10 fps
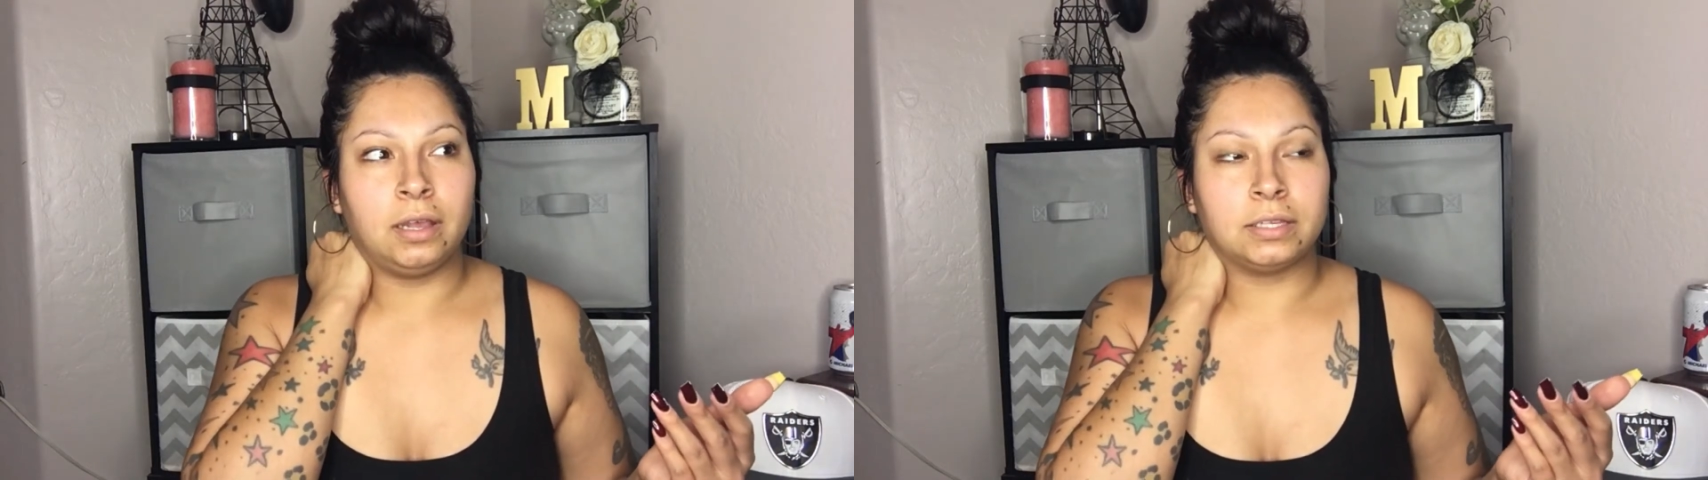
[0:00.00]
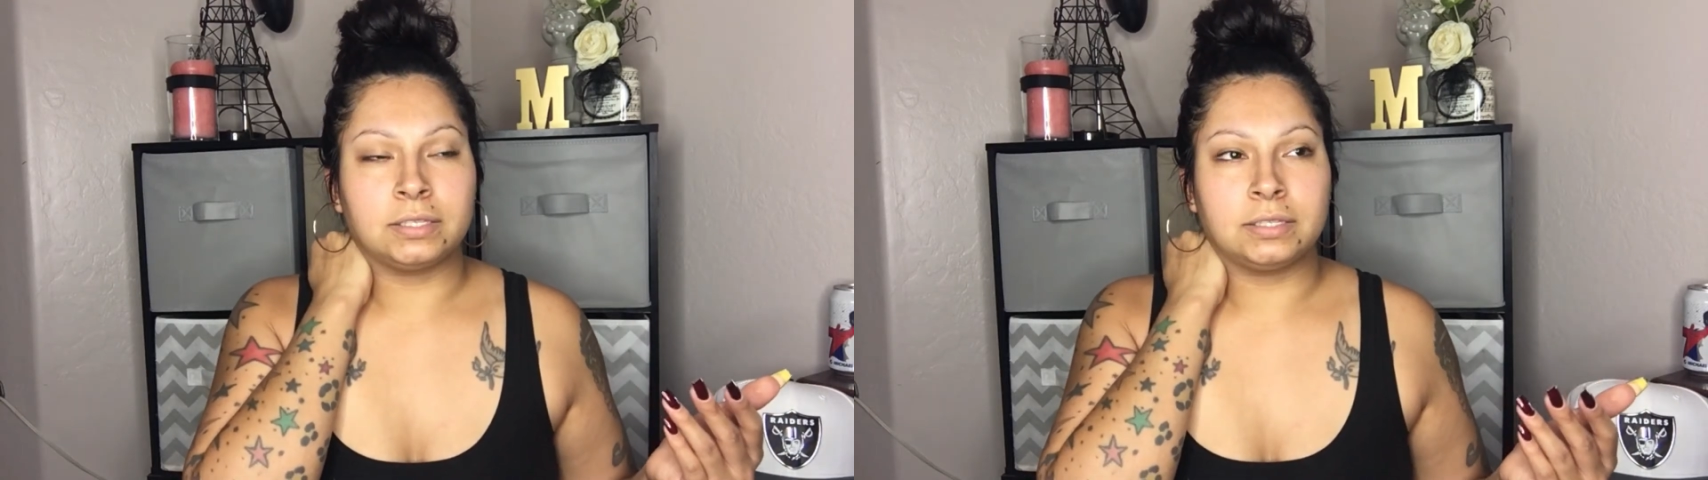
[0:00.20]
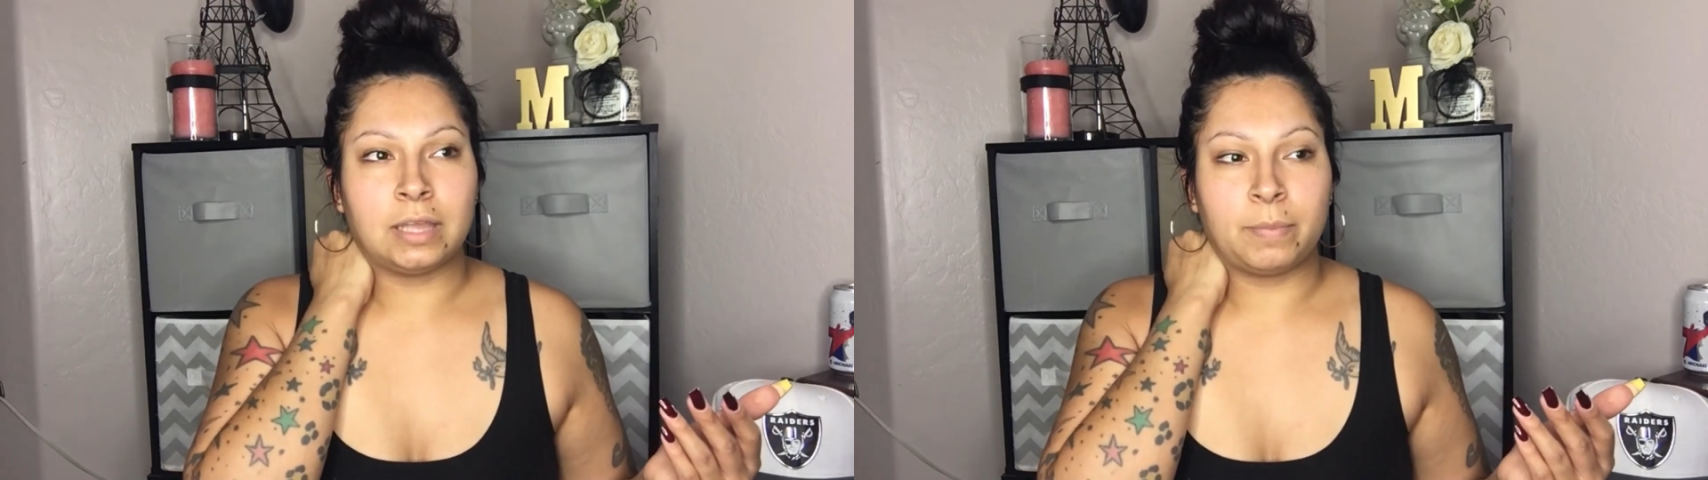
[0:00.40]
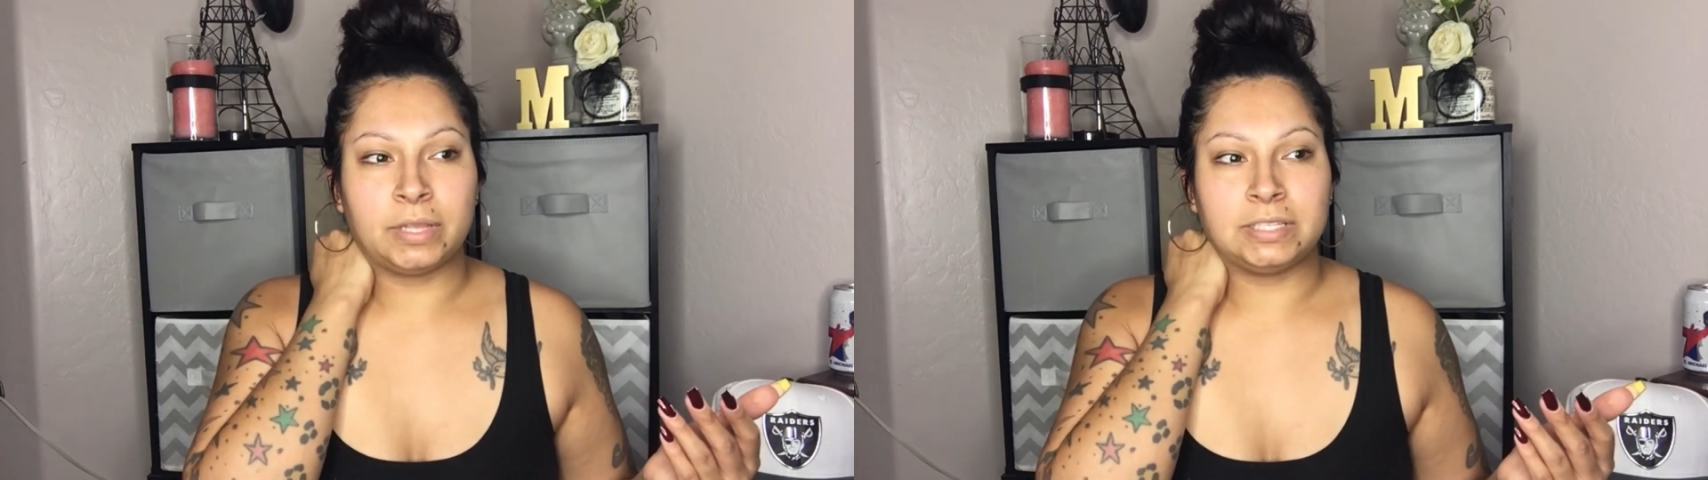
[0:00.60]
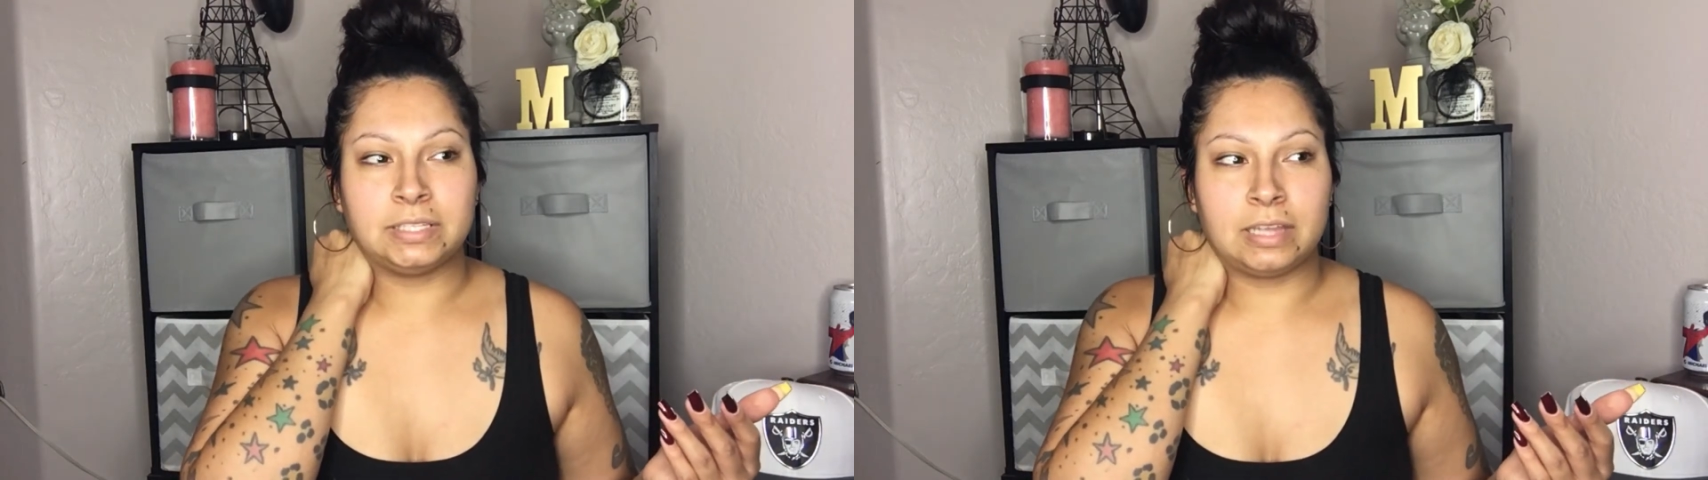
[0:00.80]
a
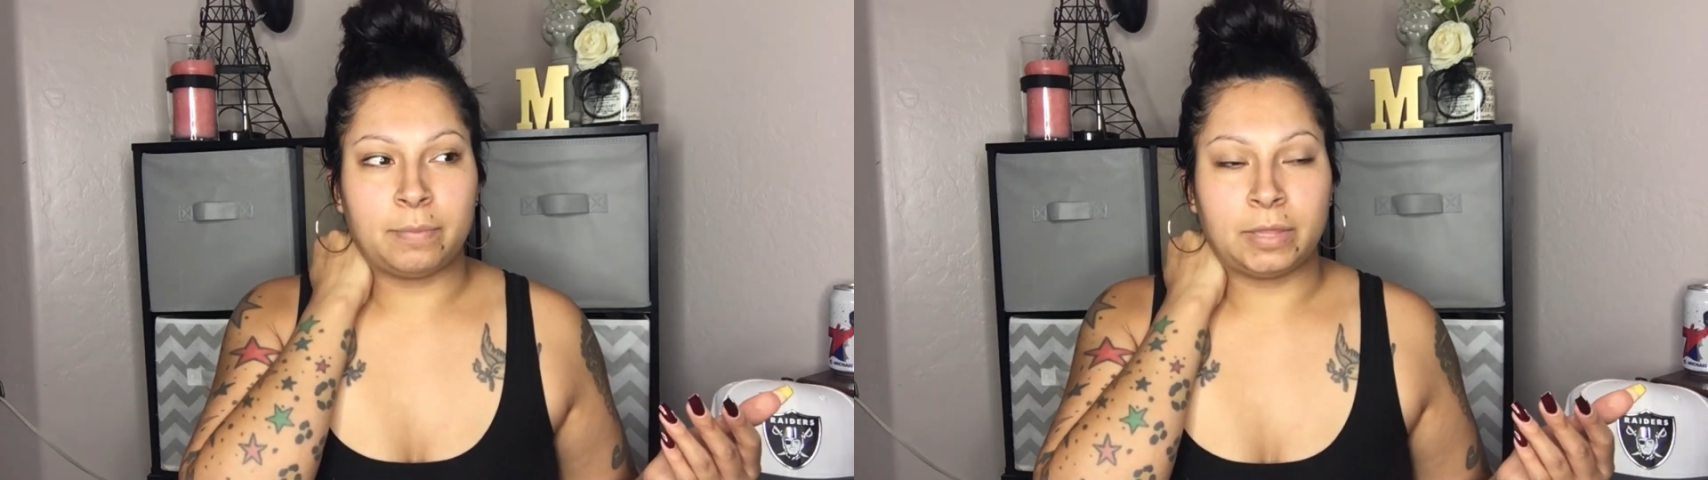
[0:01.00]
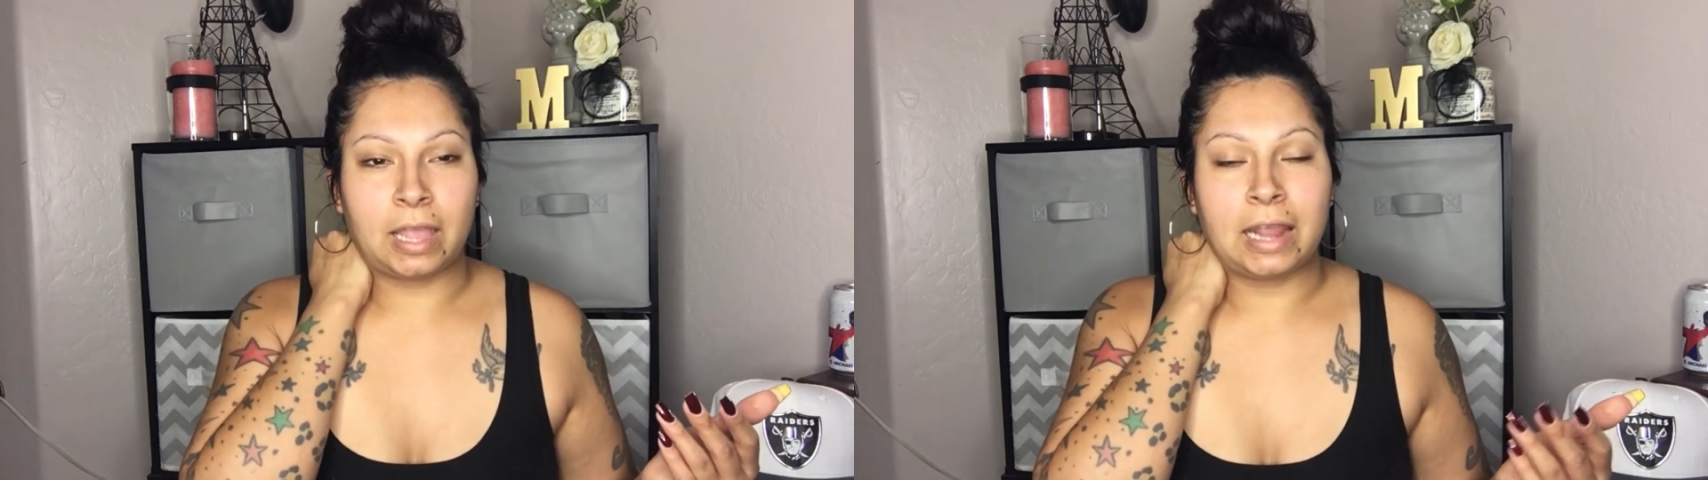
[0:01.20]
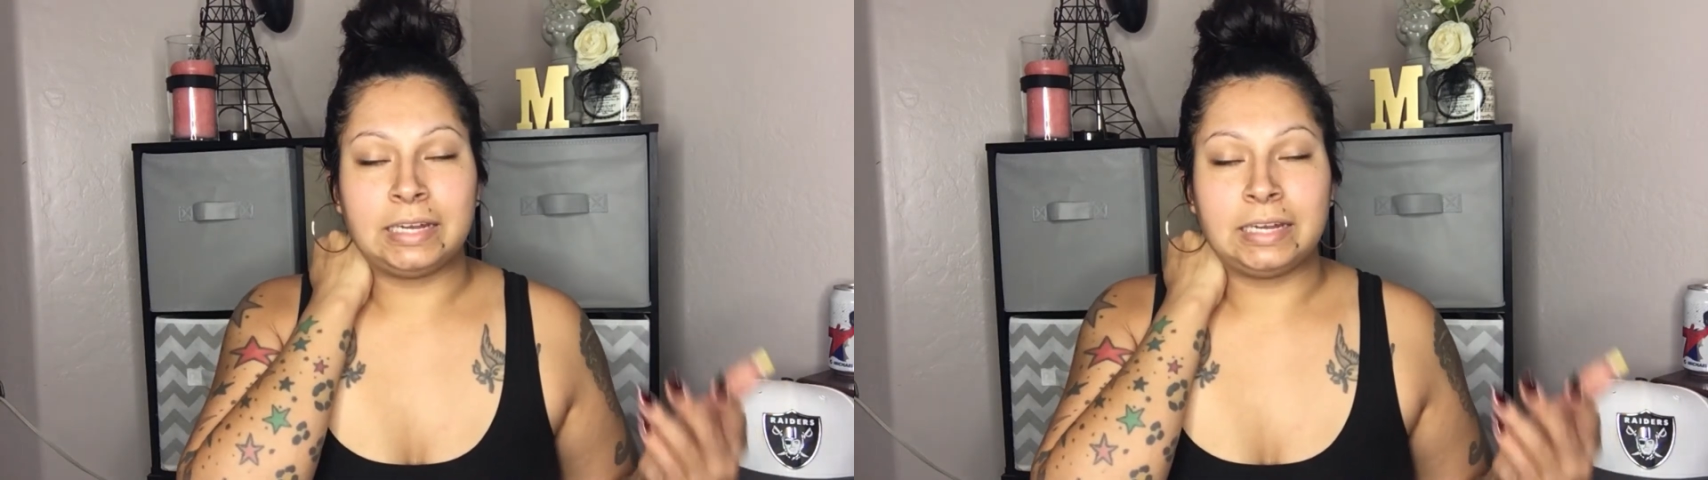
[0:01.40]
step-by-step, like I